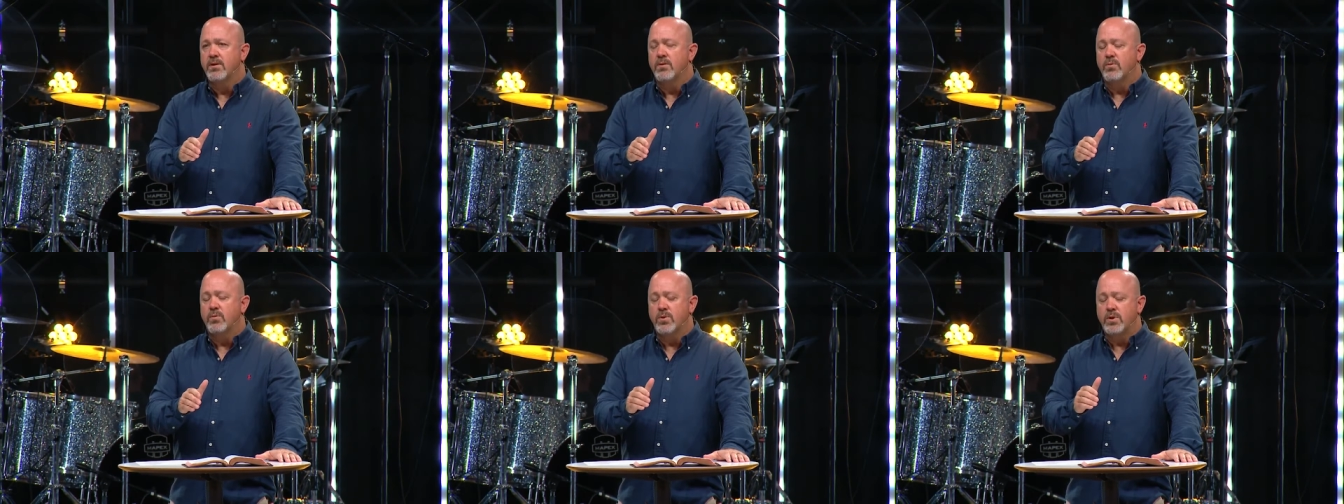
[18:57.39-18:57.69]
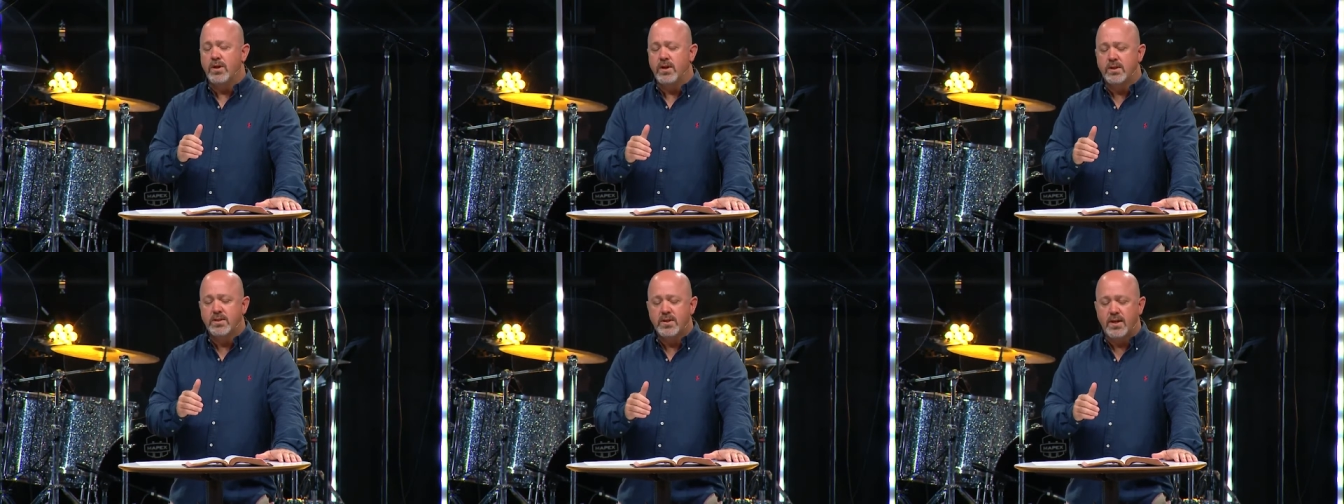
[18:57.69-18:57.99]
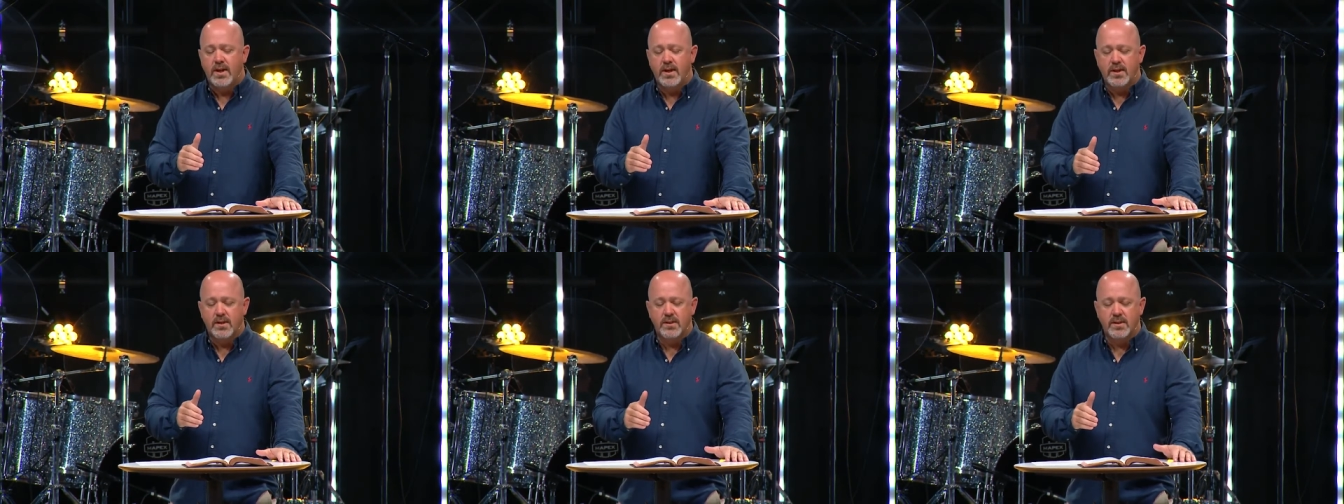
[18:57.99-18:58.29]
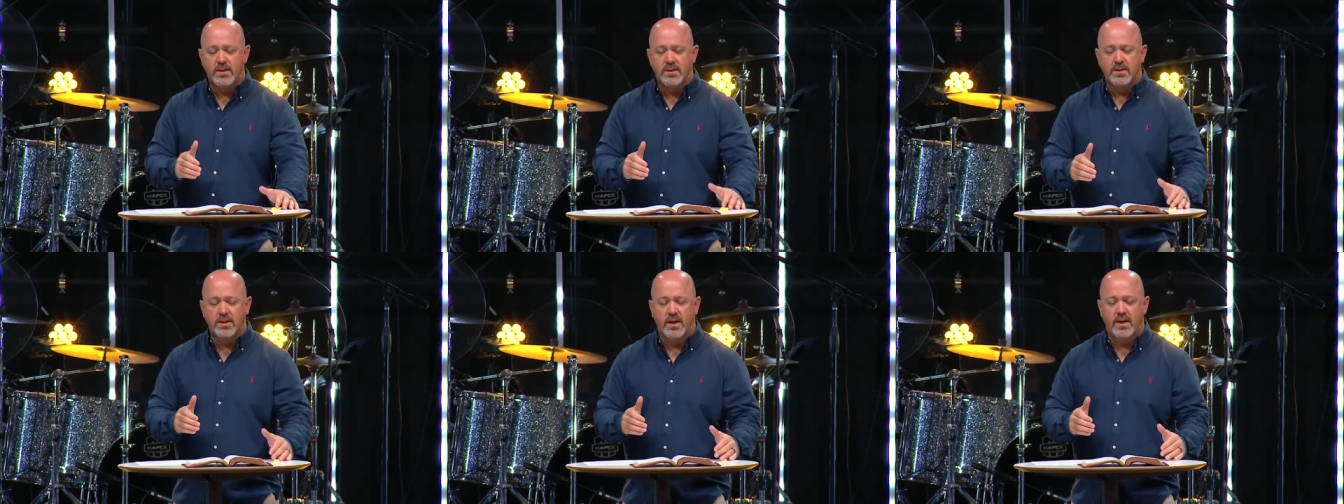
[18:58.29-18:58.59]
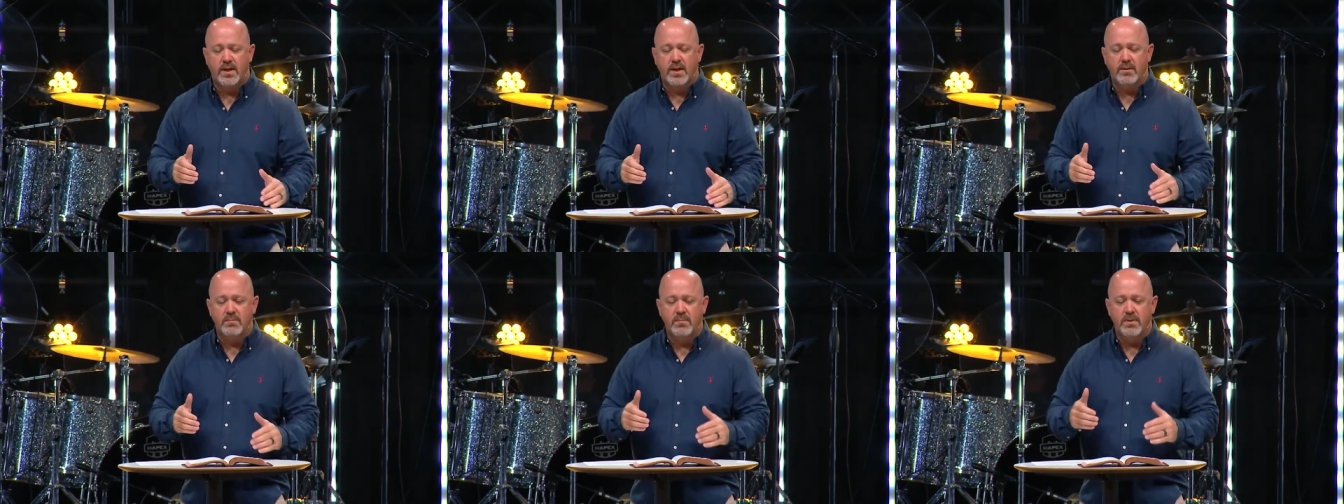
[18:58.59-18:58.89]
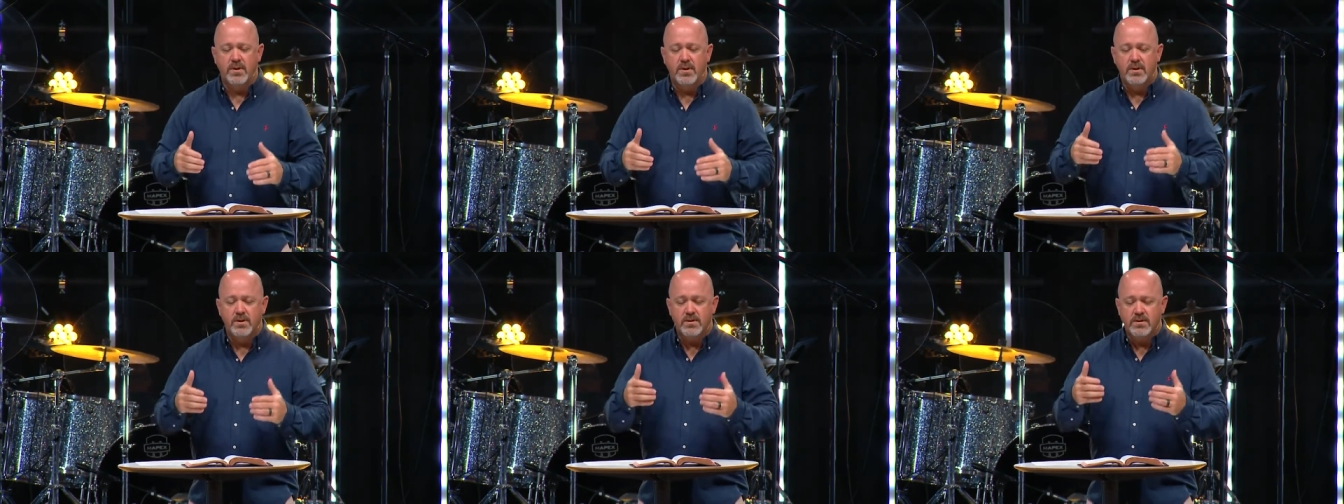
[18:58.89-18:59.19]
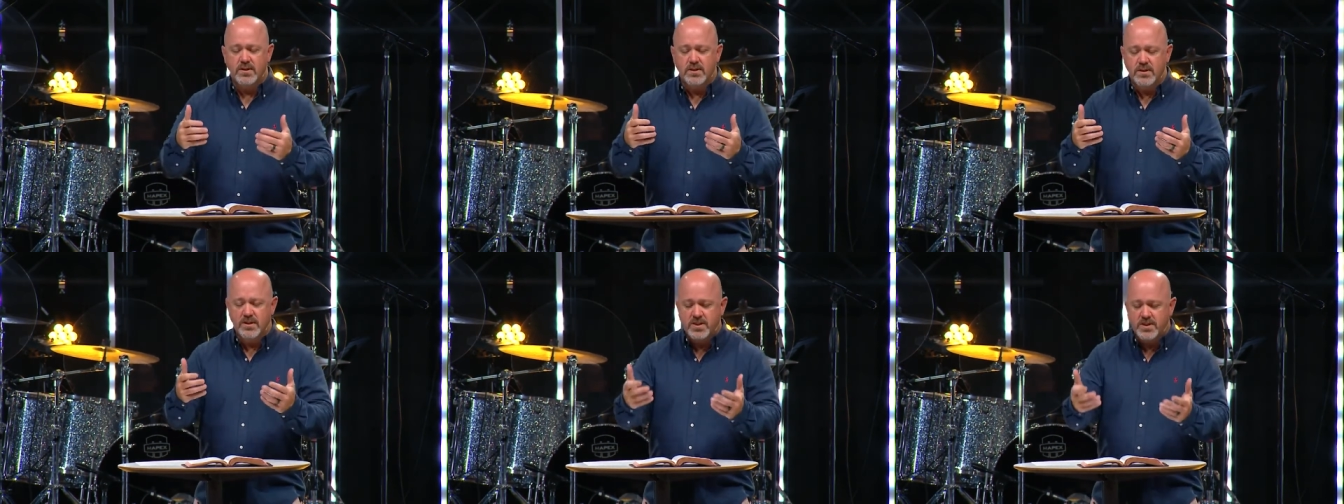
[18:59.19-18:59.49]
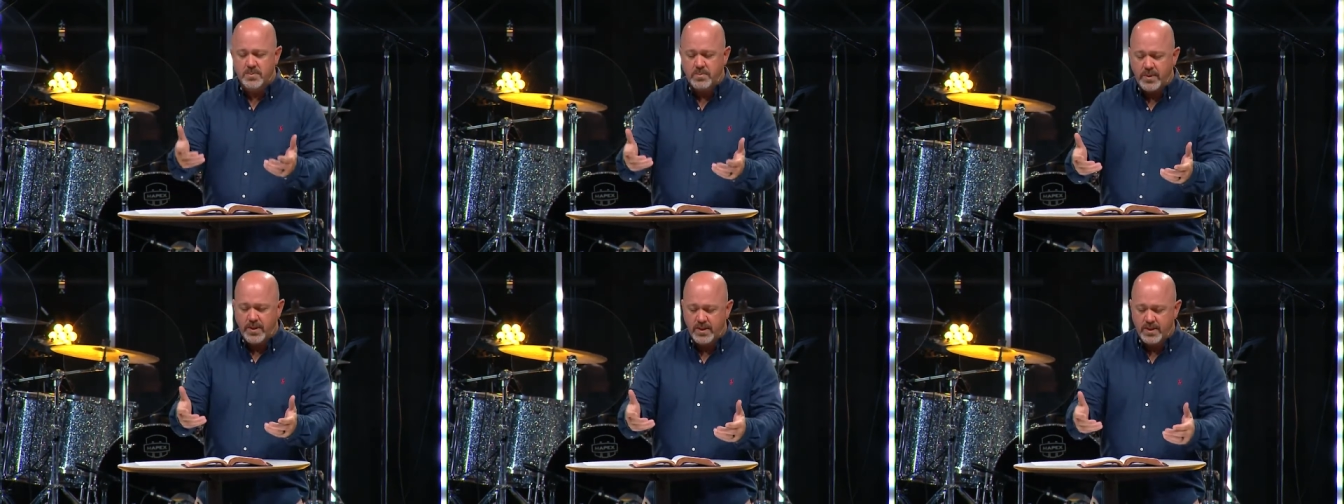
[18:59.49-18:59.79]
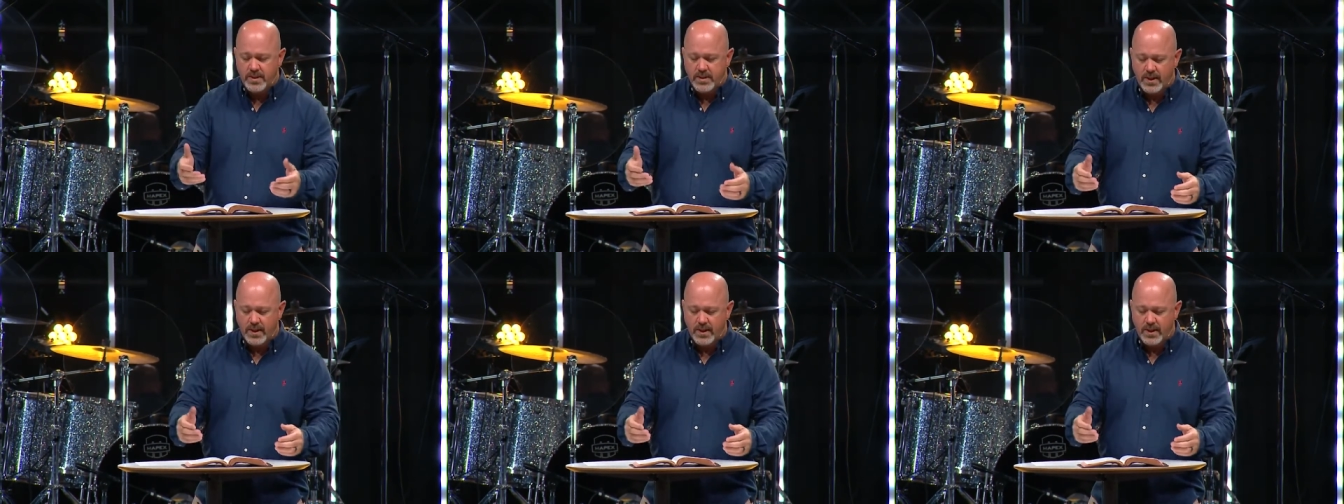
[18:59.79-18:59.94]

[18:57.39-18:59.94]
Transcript: When are you taking the time to speak